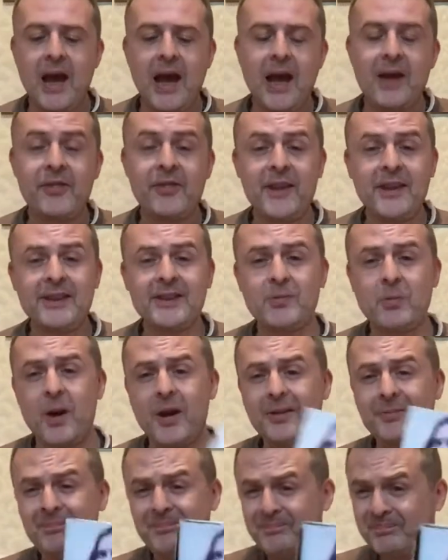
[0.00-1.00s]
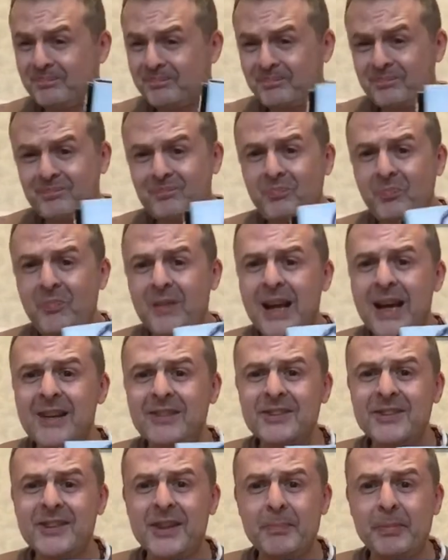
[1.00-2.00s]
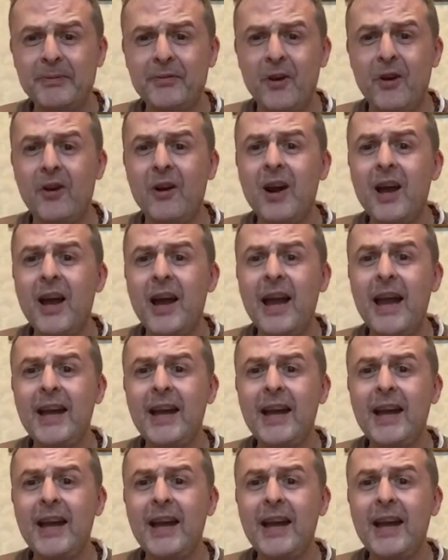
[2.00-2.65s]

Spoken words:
And this one, as I said before,